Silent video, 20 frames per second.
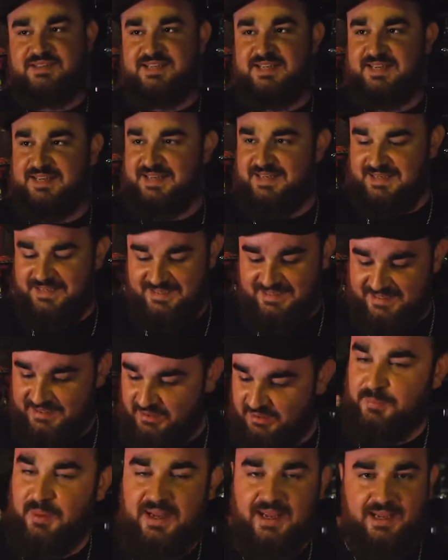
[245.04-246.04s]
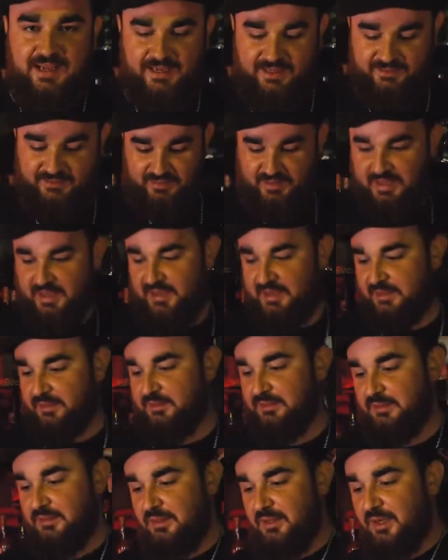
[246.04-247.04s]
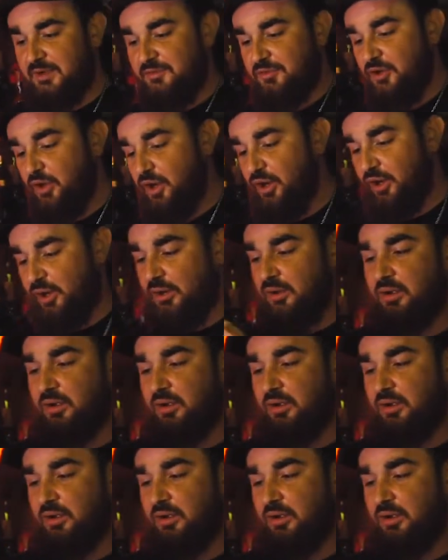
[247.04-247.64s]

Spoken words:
tea bag thing. I've got